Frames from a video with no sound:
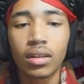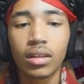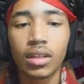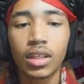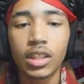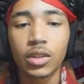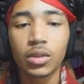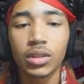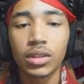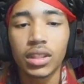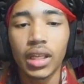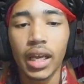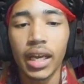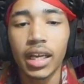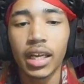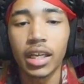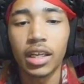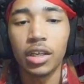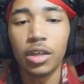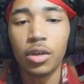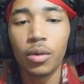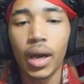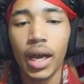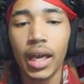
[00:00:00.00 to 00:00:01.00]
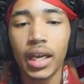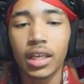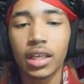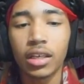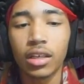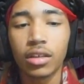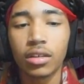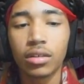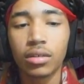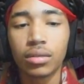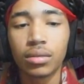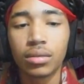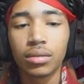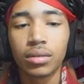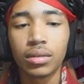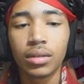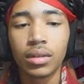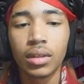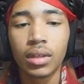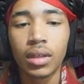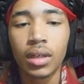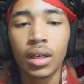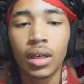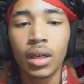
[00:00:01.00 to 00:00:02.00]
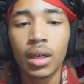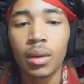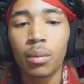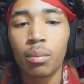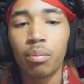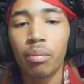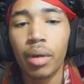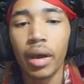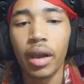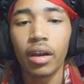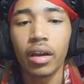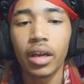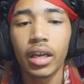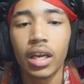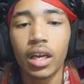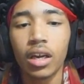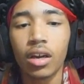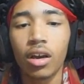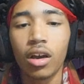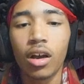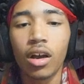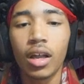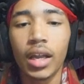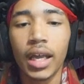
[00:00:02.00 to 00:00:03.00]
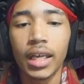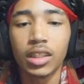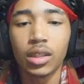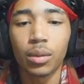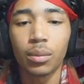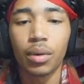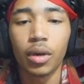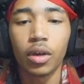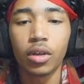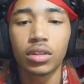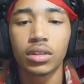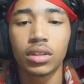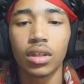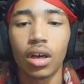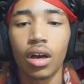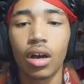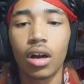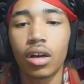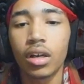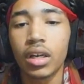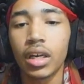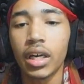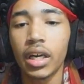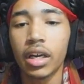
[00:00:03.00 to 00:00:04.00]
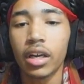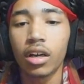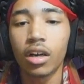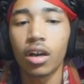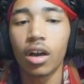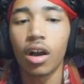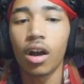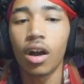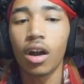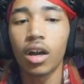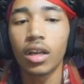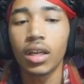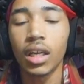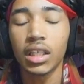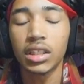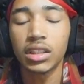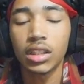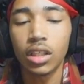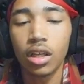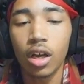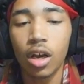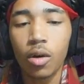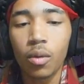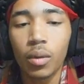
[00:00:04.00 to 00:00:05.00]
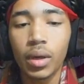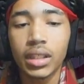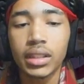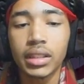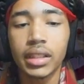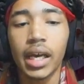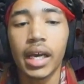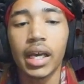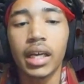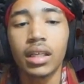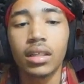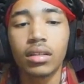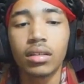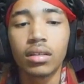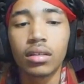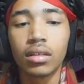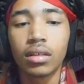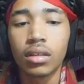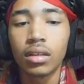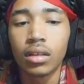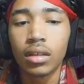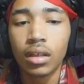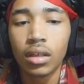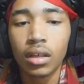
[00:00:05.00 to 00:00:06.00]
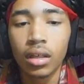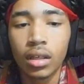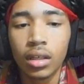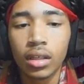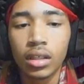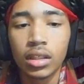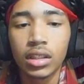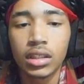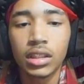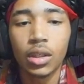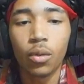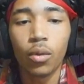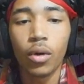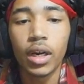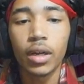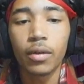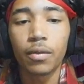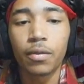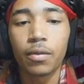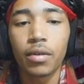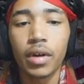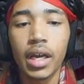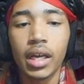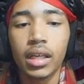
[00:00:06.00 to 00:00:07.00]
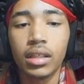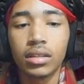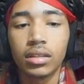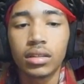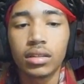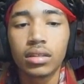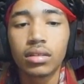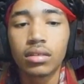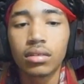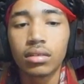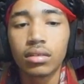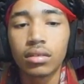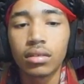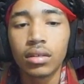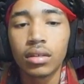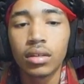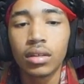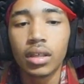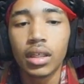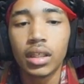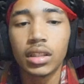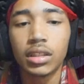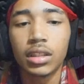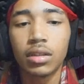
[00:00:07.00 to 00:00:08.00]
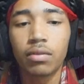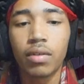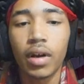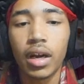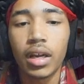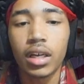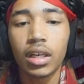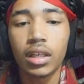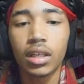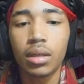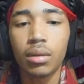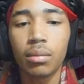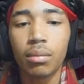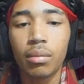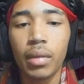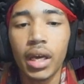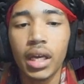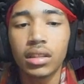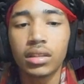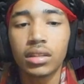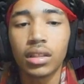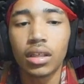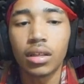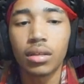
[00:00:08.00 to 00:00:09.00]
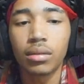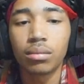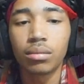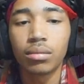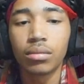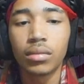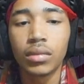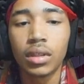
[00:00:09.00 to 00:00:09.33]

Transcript: This was like a new Aiko, bearing it all as opposed to hardening her heart like she always had. She wanted friends, and she finally made some.